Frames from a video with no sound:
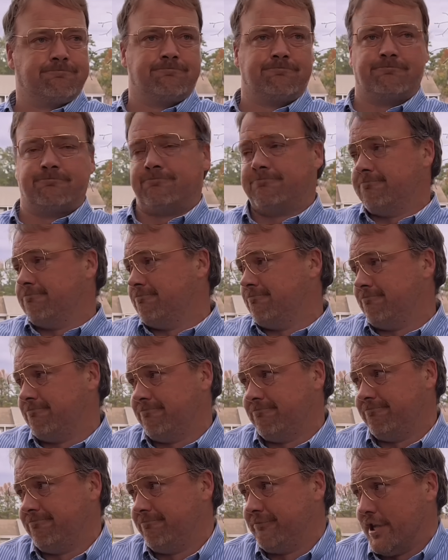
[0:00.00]

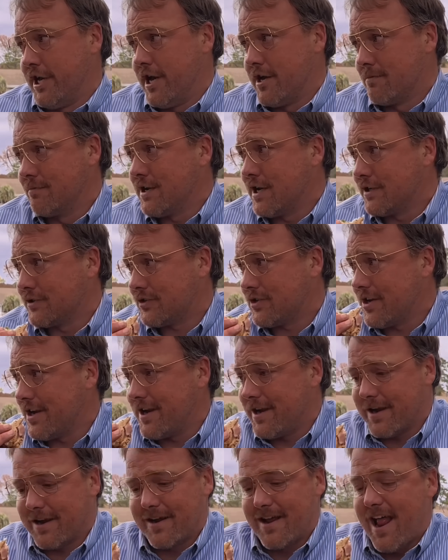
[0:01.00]
Let them get
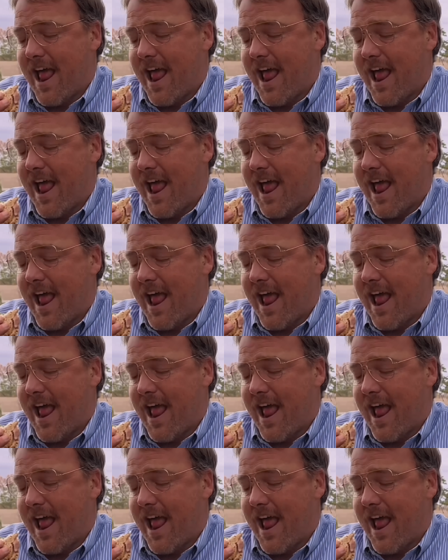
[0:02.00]
sick.